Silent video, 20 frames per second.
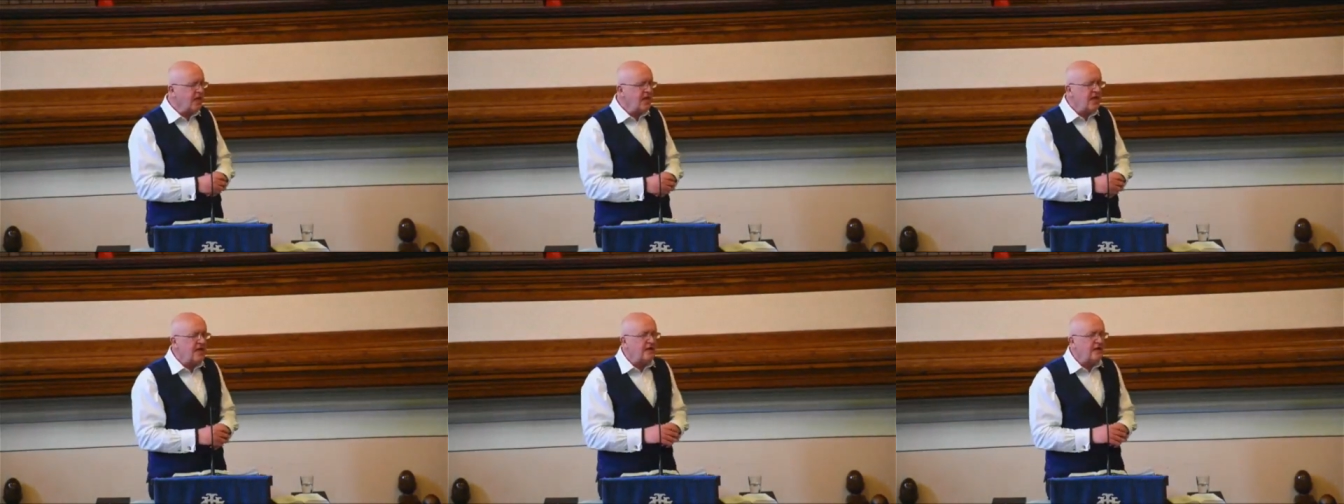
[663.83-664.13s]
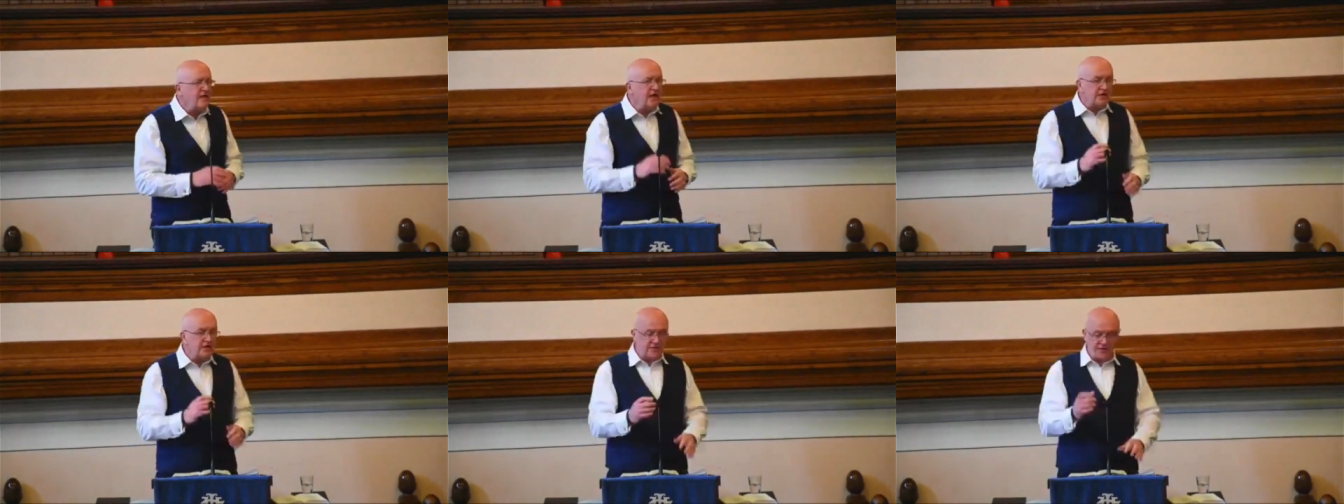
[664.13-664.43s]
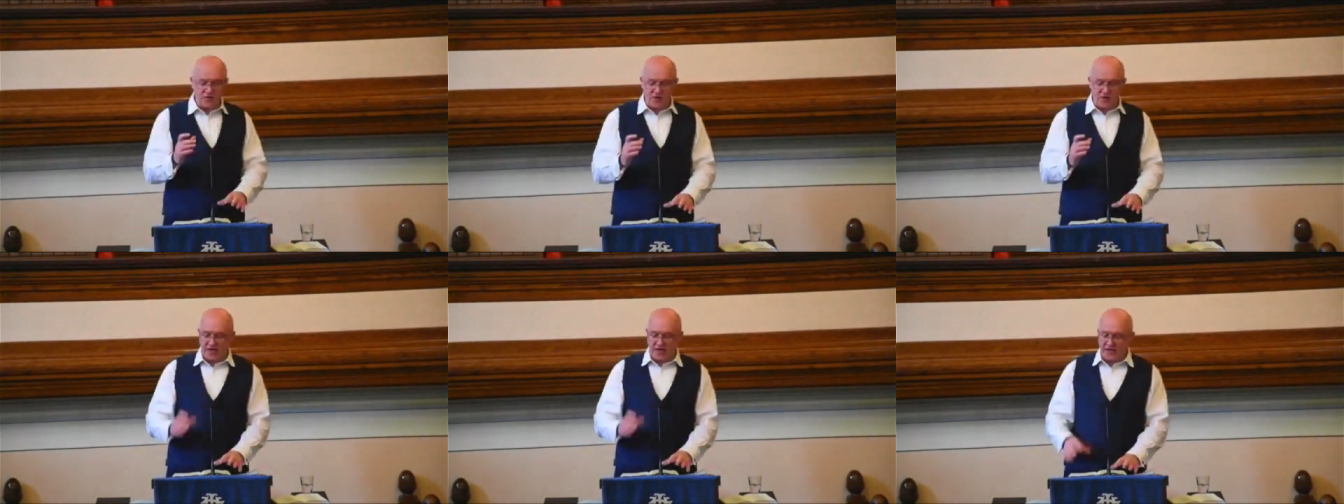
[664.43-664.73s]
This
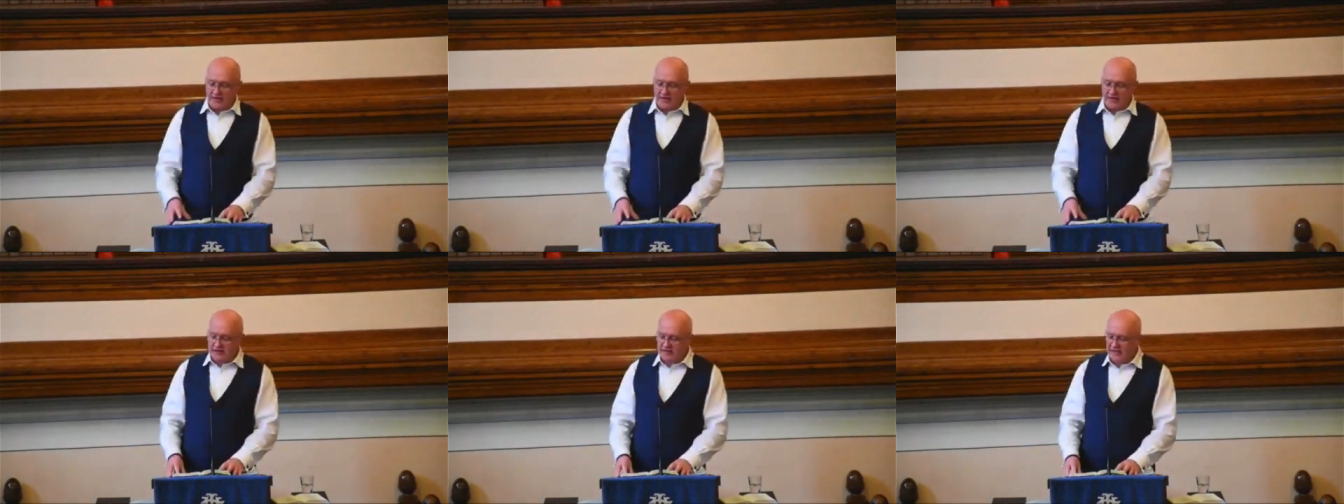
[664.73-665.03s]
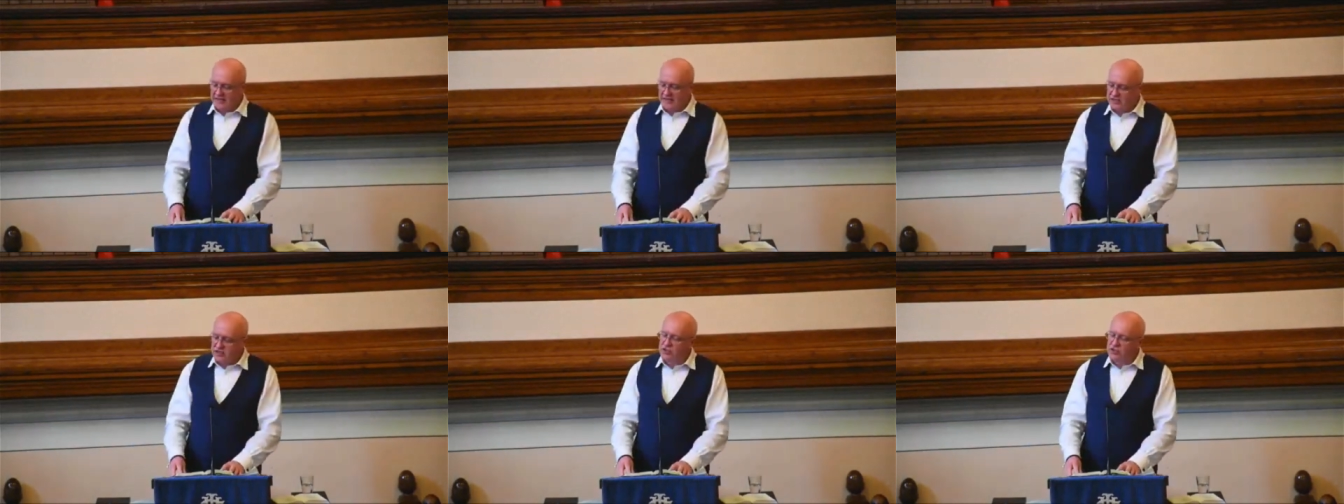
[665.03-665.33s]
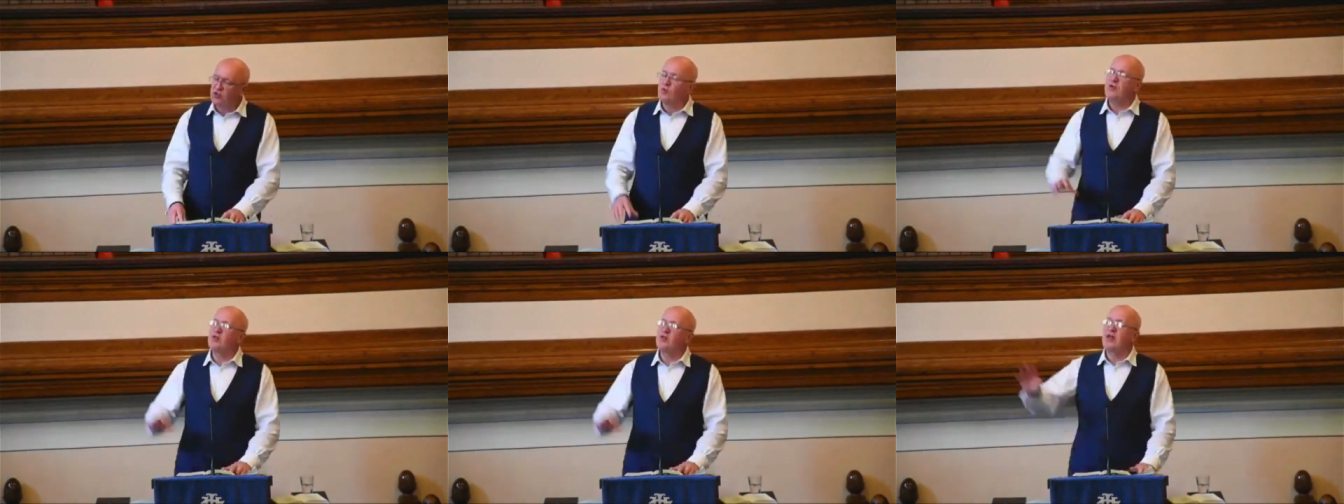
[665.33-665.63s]
phrase is to do
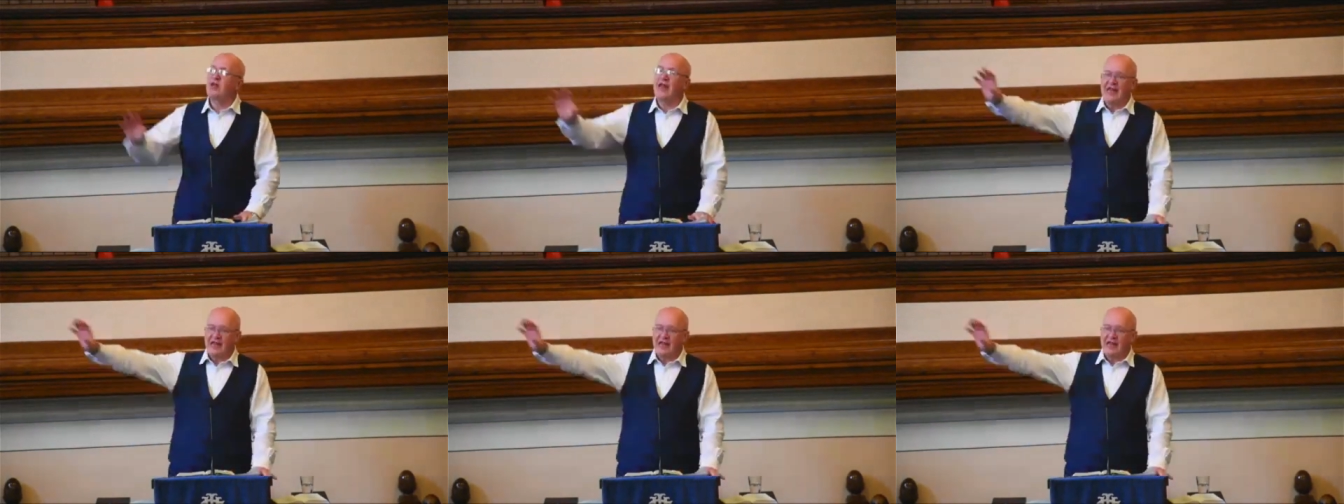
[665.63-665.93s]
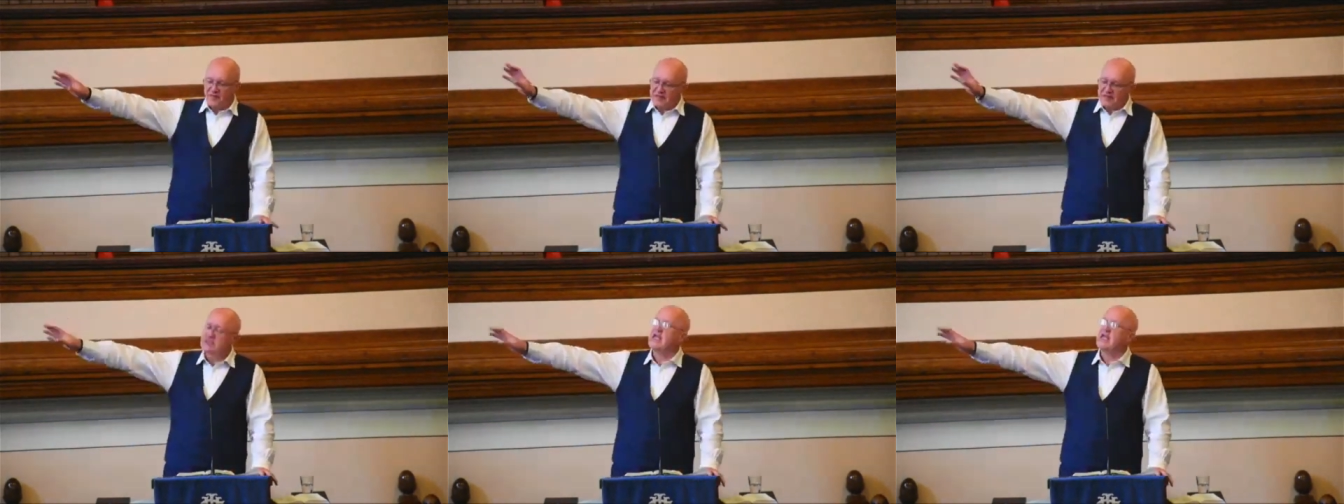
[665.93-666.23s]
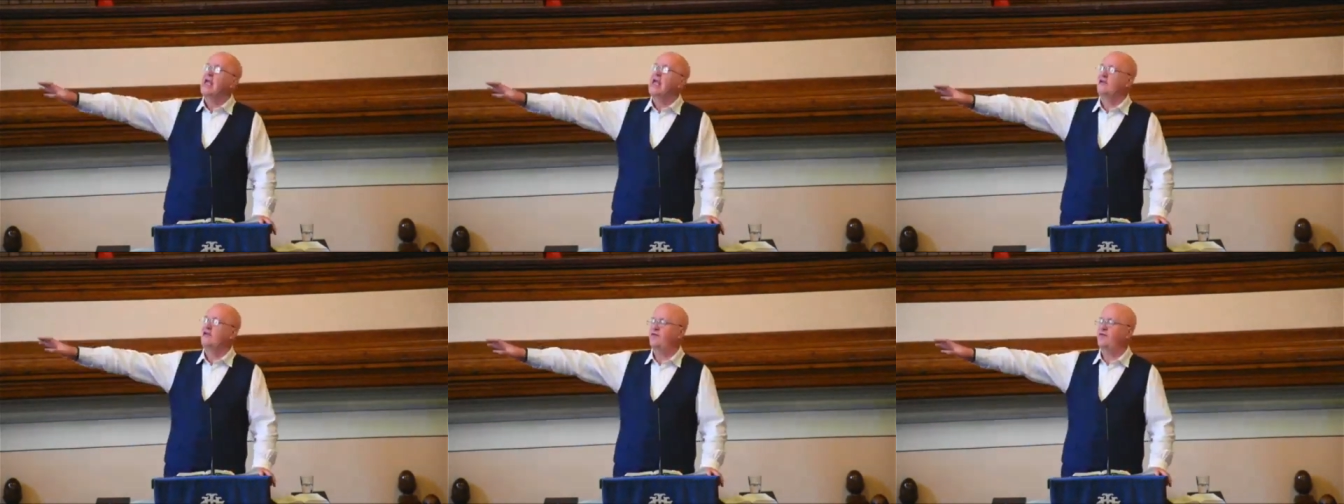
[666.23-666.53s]
with life itself,